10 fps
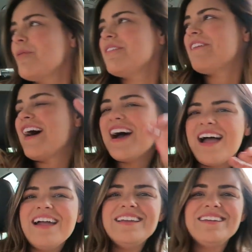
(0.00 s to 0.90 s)
will we
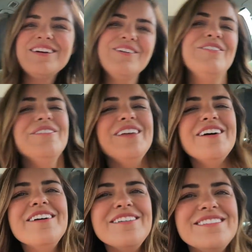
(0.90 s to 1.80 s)
find? Who
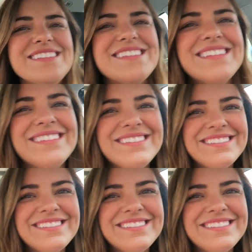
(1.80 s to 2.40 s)
knows?